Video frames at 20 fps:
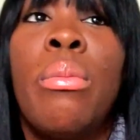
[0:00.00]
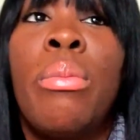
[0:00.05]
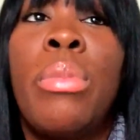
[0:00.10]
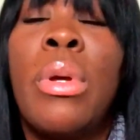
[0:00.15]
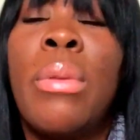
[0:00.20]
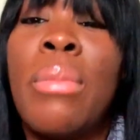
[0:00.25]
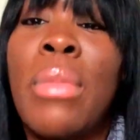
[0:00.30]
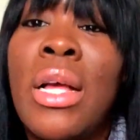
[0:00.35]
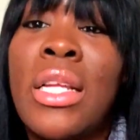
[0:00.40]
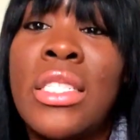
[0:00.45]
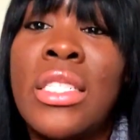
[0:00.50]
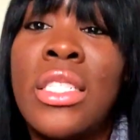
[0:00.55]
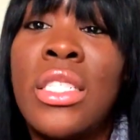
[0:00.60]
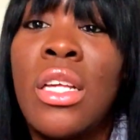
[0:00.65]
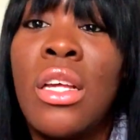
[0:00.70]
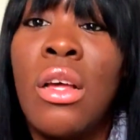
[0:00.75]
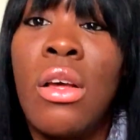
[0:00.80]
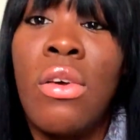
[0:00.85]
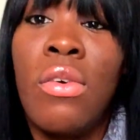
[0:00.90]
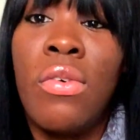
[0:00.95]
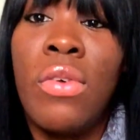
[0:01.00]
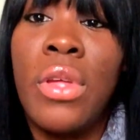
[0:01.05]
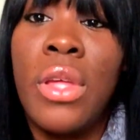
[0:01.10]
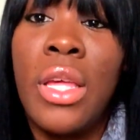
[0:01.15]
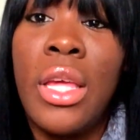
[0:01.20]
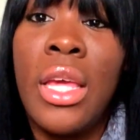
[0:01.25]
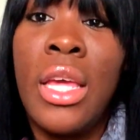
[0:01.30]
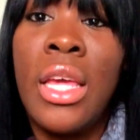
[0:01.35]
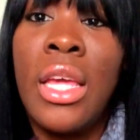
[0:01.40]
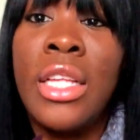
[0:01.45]
put myself
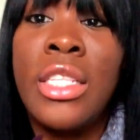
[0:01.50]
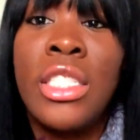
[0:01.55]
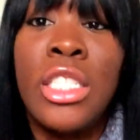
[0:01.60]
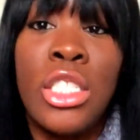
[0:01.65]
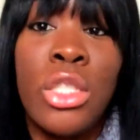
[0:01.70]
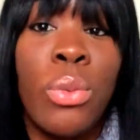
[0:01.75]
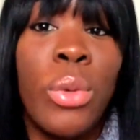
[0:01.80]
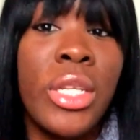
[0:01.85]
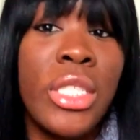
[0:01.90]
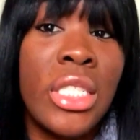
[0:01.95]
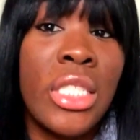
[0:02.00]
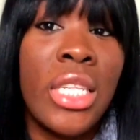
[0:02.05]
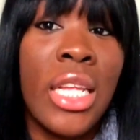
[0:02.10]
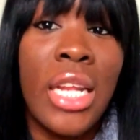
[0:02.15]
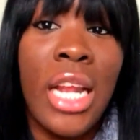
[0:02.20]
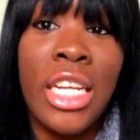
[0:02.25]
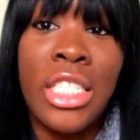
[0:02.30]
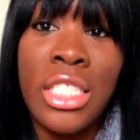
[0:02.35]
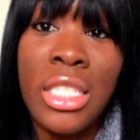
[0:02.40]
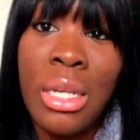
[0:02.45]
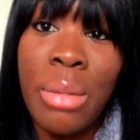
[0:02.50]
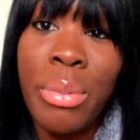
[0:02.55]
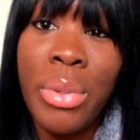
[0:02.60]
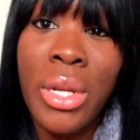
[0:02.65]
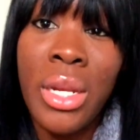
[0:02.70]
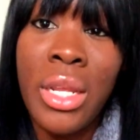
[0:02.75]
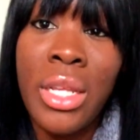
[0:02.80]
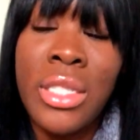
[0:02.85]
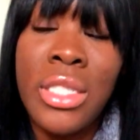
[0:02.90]
in situations that I shouldn't have been in,